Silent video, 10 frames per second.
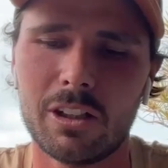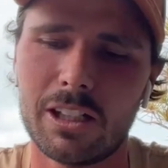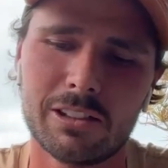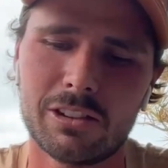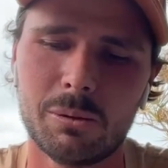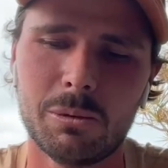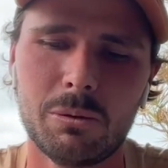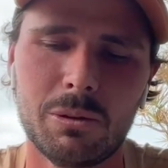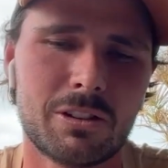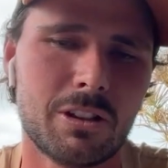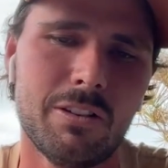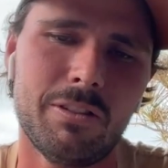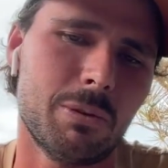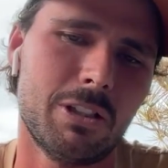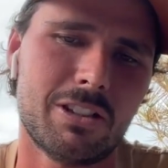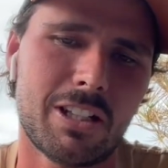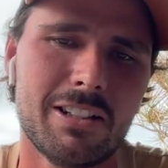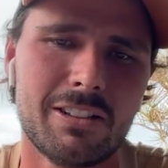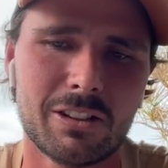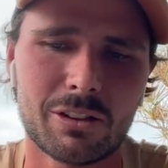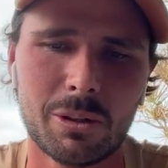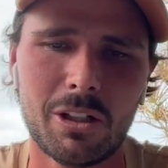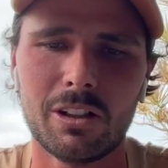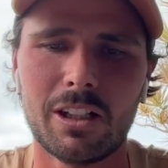Like it's similar with surfing when you're chasing as well.